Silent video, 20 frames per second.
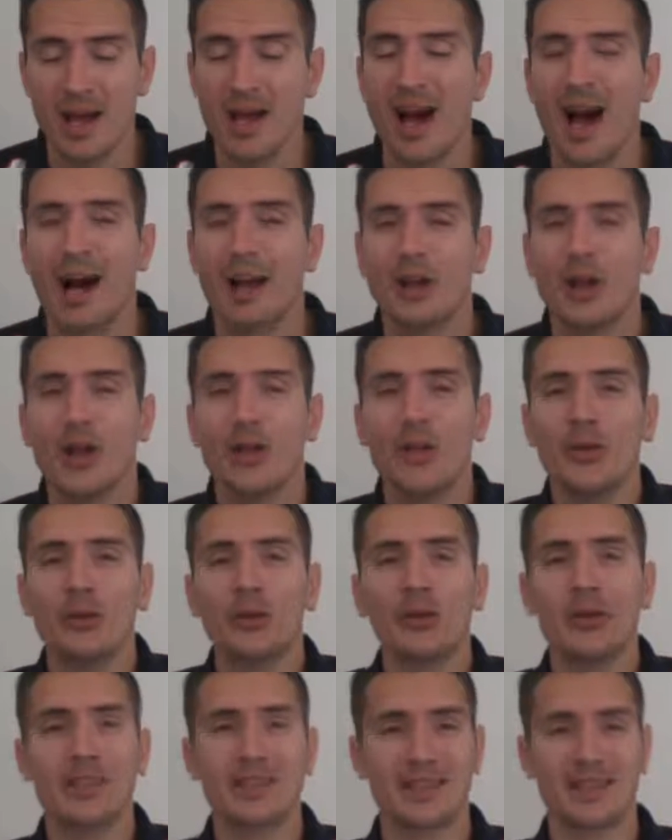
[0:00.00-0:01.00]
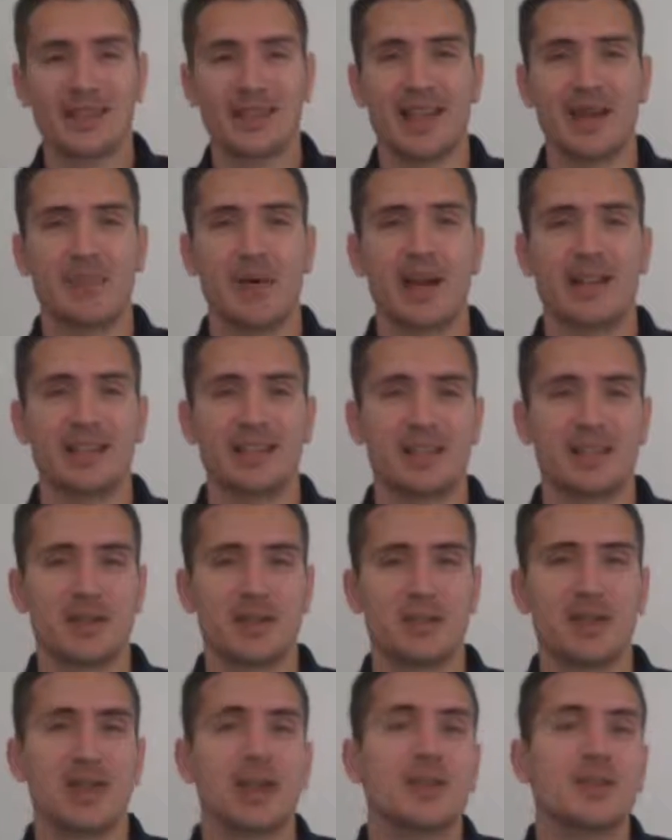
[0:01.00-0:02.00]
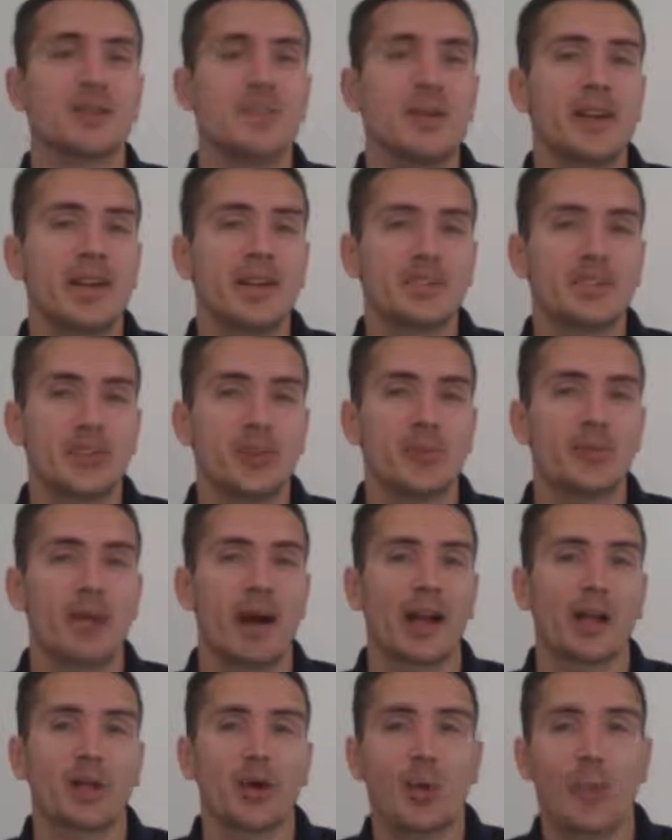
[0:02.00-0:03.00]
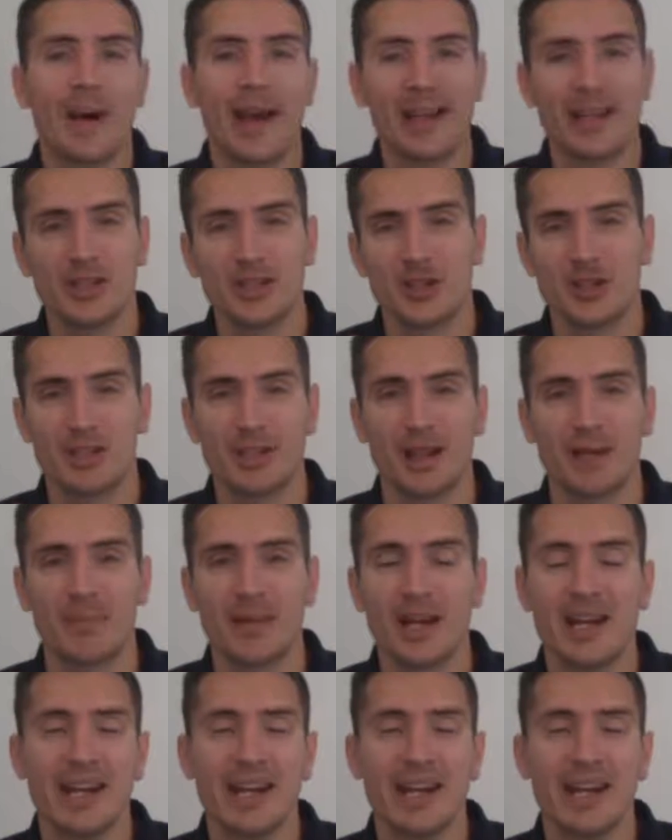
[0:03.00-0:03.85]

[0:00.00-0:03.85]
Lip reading: Another reason they might disappear is because you're micromanaging them.